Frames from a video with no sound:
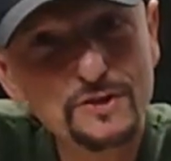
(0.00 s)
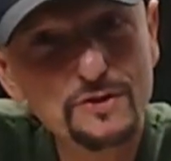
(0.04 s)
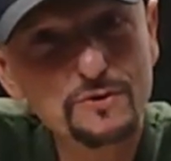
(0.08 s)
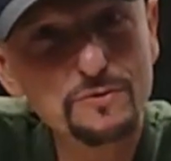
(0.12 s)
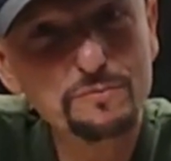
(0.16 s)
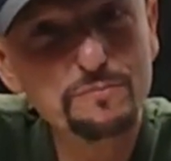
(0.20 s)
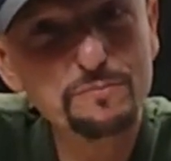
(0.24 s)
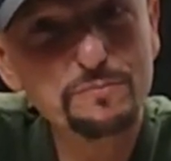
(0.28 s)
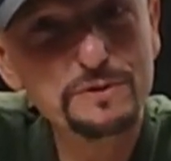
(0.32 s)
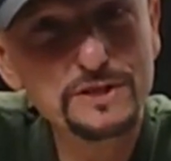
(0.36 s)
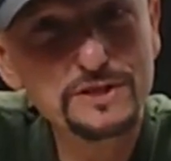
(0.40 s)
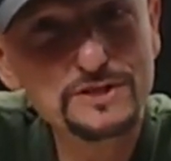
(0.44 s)
other
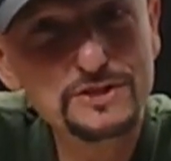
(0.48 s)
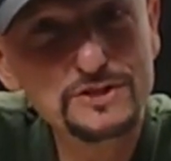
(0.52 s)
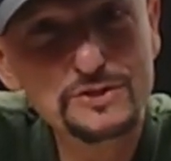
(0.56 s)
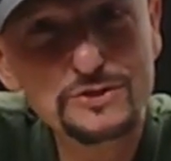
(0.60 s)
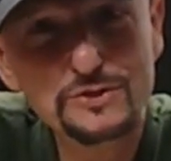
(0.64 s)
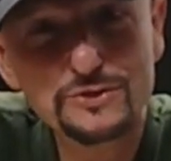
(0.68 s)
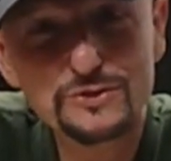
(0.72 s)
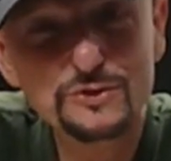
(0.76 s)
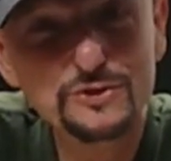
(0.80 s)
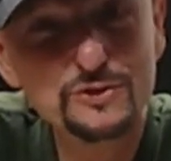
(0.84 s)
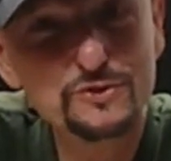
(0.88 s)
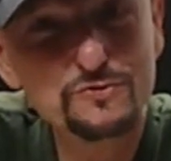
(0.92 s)
bees that
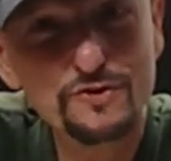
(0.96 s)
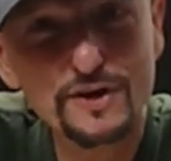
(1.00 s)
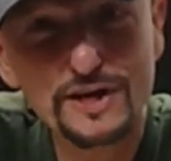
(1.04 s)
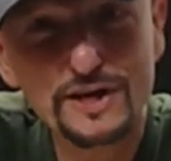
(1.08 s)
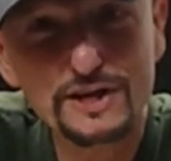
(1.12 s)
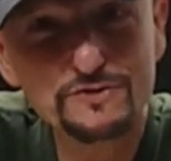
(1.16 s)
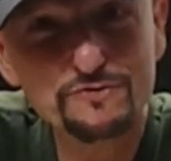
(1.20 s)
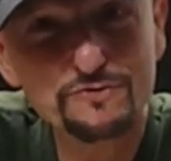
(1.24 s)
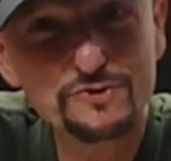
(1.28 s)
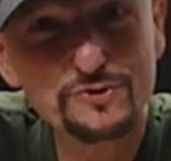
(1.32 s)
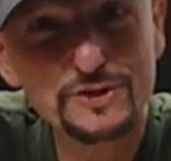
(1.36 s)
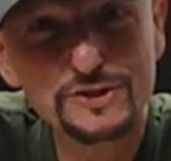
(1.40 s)
you just
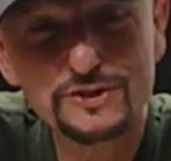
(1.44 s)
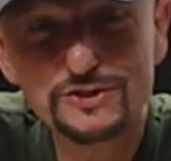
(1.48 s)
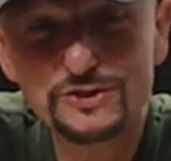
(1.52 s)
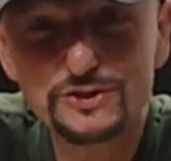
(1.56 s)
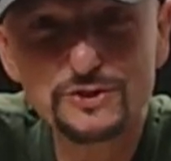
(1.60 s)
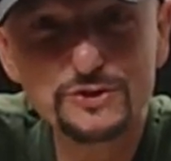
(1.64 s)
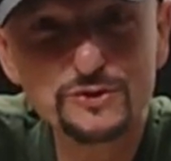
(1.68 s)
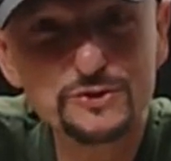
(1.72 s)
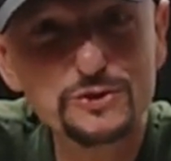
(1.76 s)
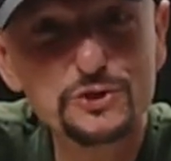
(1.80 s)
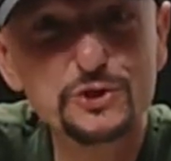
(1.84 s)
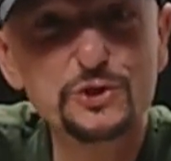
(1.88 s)
transferred
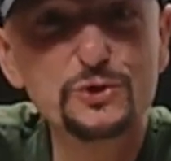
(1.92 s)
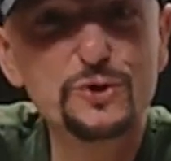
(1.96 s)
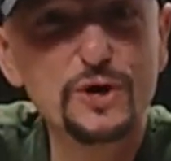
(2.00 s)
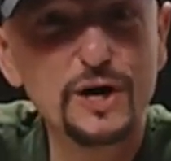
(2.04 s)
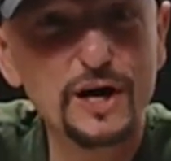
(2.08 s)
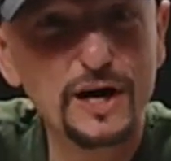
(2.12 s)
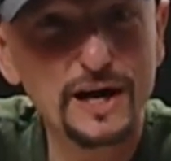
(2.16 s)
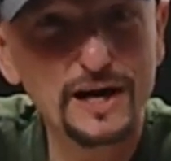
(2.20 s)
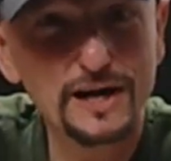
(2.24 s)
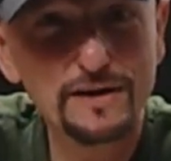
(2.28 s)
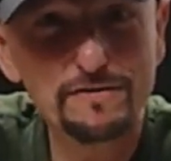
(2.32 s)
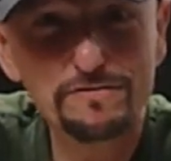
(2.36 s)
into your new
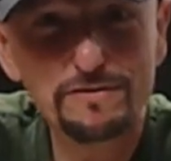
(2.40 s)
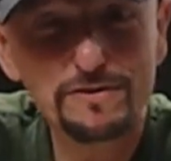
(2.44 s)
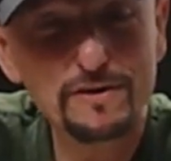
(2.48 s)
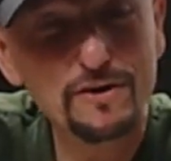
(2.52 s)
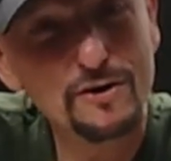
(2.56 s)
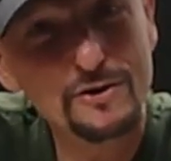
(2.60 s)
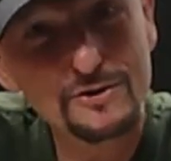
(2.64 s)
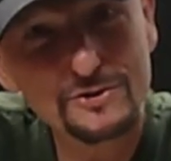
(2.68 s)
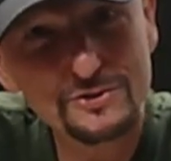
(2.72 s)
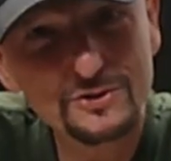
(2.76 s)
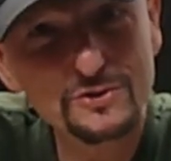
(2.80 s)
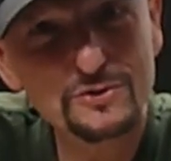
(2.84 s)
hive
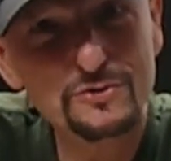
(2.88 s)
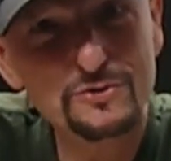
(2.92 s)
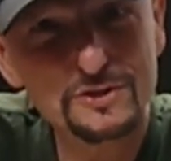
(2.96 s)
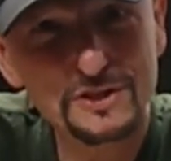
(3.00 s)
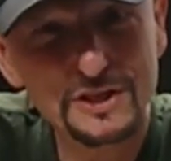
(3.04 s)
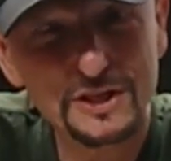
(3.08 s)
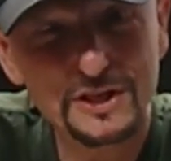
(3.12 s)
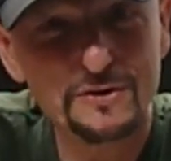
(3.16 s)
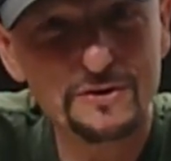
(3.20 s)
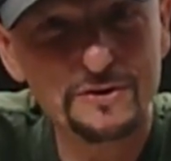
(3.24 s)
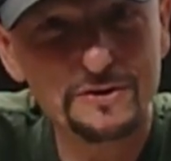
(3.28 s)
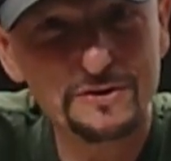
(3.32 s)
also
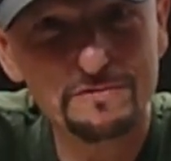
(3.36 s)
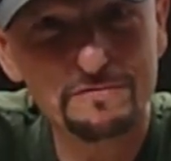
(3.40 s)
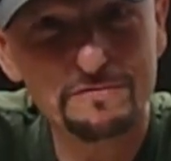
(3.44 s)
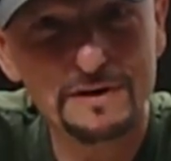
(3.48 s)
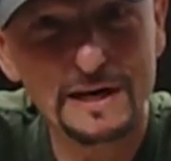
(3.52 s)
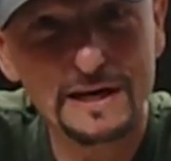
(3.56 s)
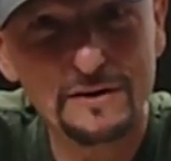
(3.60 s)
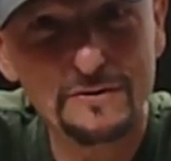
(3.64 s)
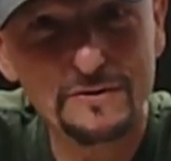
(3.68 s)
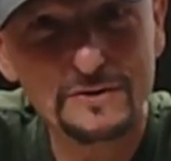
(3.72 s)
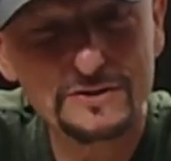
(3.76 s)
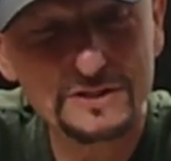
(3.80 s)
carry the
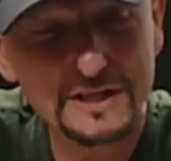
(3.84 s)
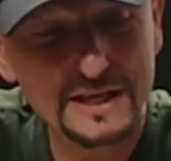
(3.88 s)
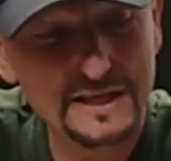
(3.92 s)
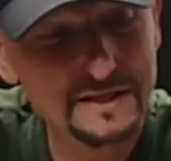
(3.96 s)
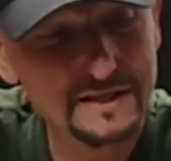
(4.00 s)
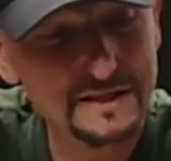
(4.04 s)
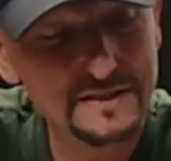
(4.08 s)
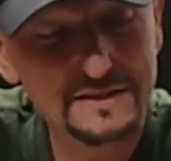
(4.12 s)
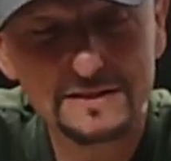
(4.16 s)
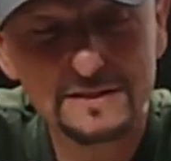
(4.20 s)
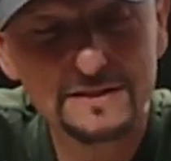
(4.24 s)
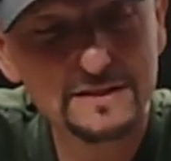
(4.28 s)
virus.
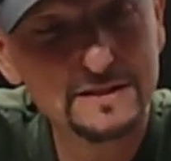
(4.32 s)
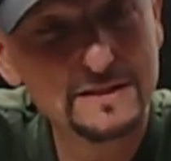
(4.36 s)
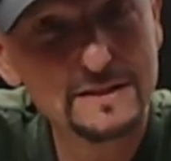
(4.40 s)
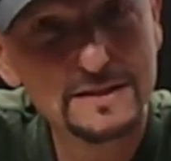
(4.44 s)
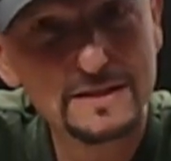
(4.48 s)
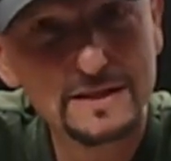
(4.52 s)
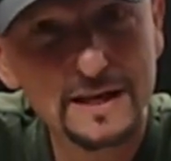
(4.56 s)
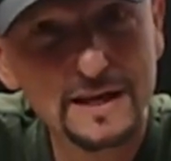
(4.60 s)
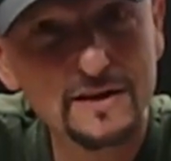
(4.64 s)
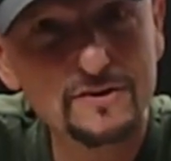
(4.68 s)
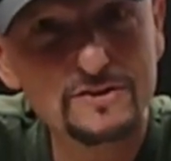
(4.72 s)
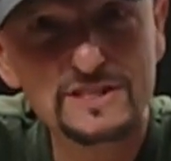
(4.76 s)
That
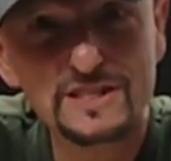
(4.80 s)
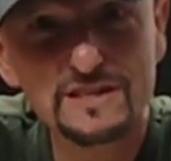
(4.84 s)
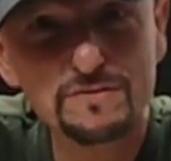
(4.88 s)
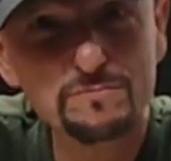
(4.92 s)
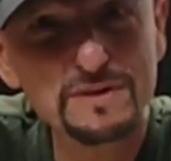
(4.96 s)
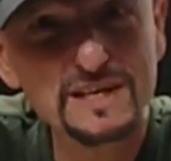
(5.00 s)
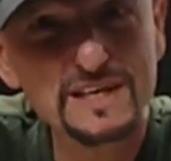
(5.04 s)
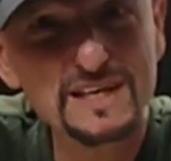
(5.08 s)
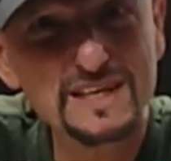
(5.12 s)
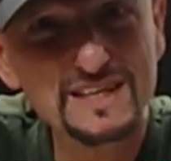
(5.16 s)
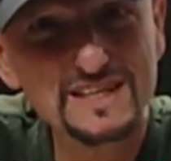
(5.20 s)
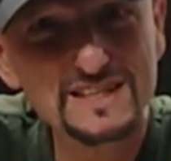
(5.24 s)
doesn't even
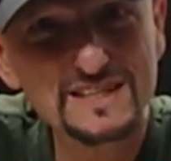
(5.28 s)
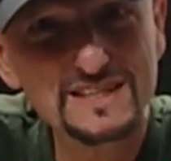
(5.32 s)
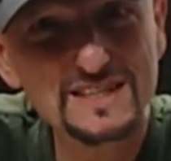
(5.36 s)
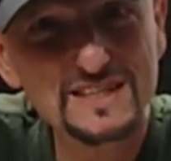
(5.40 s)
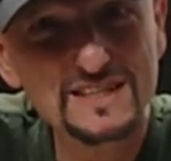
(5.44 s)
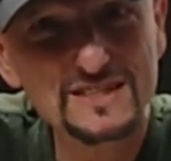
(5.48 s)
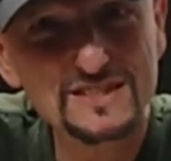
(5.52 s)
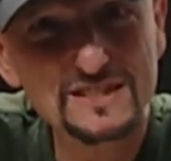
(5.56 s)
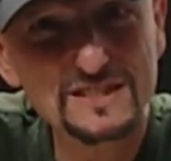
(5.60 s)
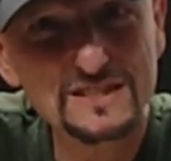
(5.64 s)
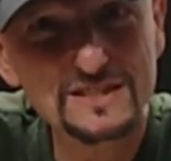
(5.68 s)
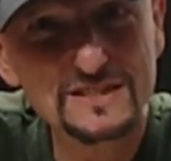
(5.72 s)
make any
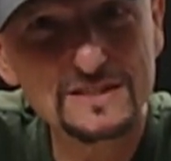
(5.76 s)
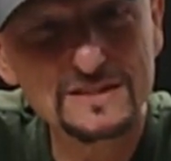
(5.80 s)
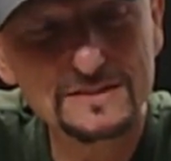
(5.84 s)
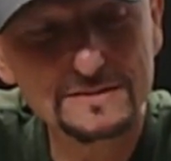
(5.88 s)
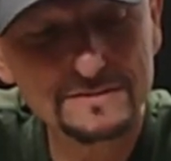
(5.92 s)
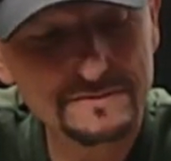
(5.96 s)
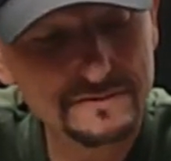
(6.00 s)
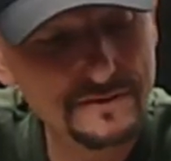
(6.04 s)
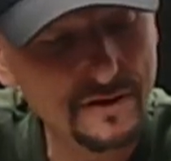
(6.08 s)
sense, does it?